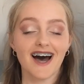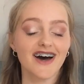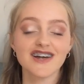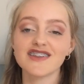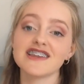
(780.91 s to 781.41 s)

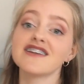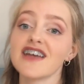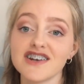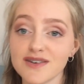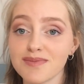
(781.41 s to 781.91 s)
I know
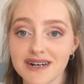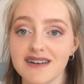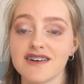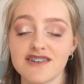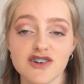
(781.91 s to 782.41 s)
they do
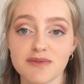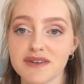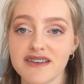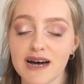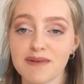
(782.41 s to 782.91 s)
brilliant
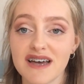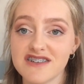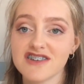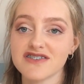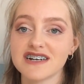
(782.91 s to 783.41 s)
jobs in that, but
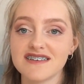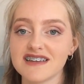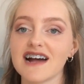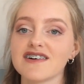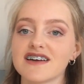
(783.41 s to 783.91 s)
it's just really
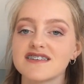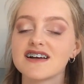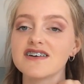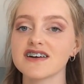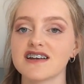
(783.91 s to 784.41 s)
scary because
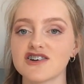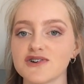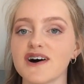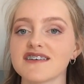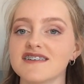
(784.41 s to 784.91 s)
they look at it
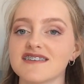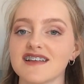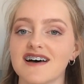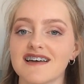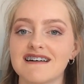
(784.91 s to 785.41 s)
twice and it's
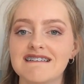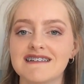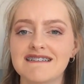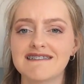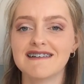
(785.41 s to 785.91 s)
like,
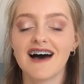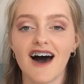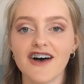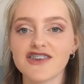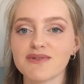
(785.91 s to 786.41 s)

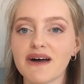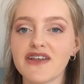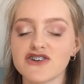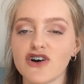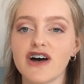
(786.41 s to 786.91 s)
I swear
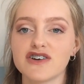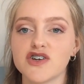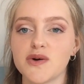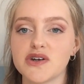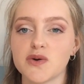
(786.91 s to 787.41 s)
they try and
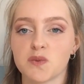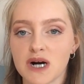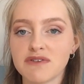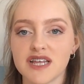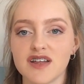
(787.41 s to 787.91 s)
do it to
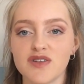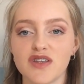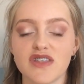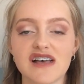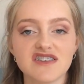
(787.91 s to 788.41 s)
worry you
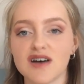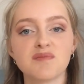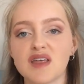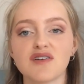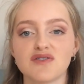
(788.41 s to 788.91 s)
that there's
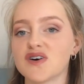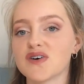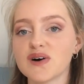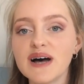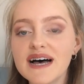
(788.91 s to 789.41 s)
something
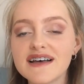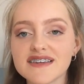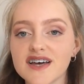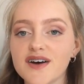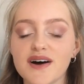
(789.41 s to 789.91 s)
wrong.
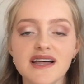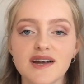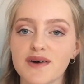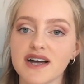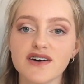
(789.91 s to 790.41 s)
So
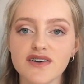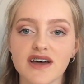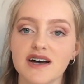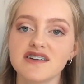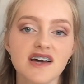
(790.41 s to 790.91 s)
anyway, I got
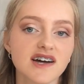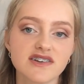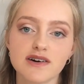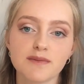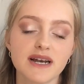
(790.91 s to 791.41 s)
that. I think I
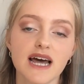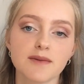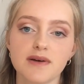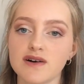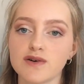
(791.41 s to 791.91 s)
still had my
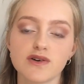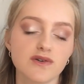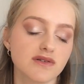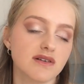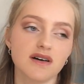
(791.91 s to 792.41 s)
neck pillow on. It
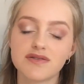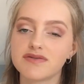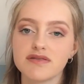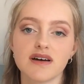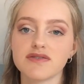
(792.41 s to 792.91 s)
was like
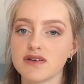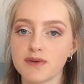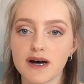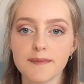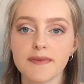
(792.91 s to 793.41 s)

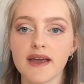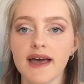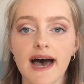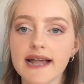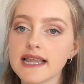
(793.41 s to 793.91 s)
everywhere.
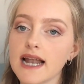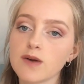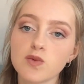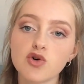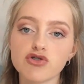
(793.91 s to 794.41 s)
And
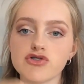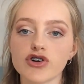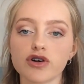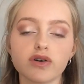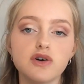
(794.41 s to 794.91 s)
then walked
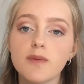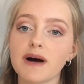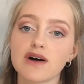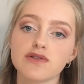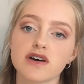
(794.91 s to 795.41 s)
through, got
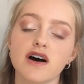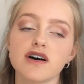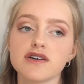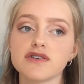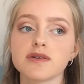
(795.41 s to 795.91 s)
back on the
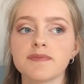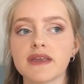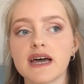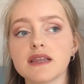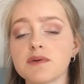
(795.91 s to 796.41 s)
coach.
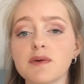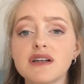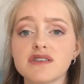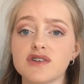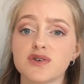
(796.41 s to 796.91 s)
And then we
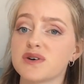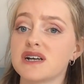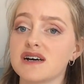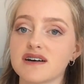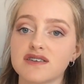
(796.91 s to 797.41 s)
went to the
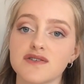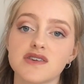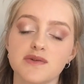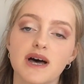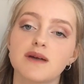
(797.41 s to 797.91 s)
toilet because
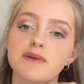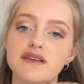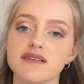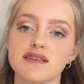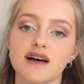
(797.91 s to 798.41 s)
obviously we hadn't
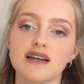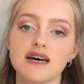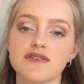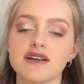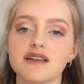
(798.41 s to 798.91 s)
been since like
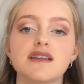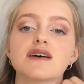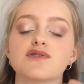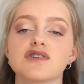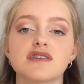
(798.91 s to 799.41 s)
11 and
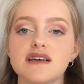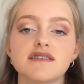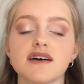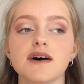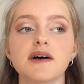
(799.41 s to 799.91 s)
it was just
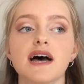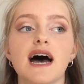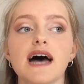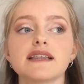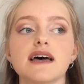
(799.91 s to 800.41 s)
easier.
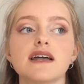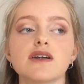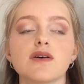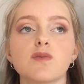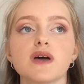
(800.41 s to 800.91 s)
And
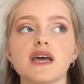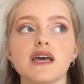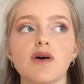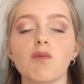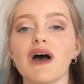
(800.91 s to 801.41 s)
then
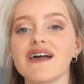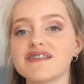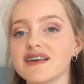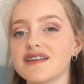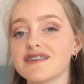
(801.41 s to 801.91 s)
we
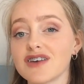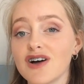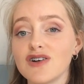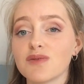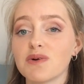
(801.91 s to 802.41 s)
waited
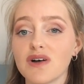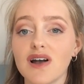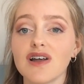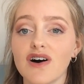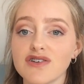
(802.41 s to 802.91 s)
so long. We were
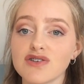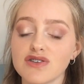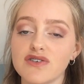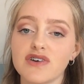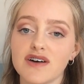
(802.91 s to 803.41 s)
like last
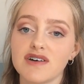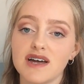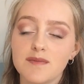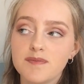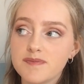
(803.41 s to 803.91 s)
on the
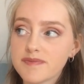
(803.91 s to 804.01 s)
ferry.